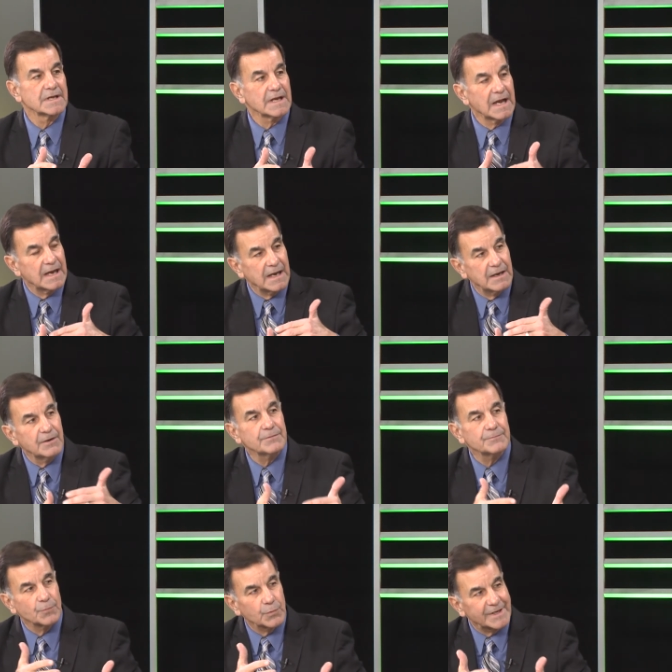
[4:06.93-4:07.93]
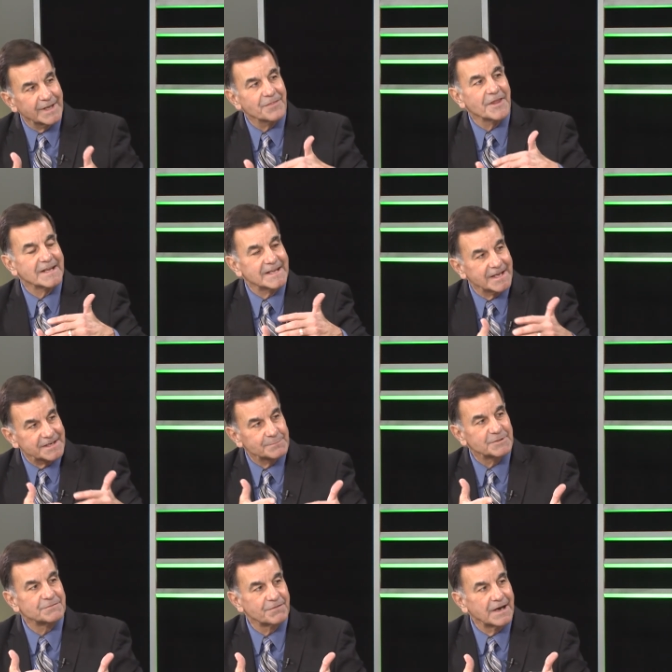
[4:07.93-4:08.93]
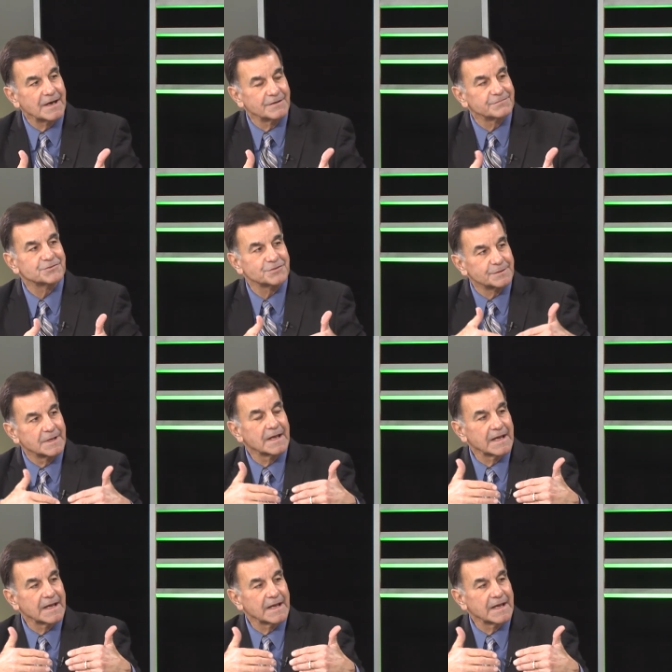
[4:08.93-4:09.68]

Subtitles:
How can they get him involved to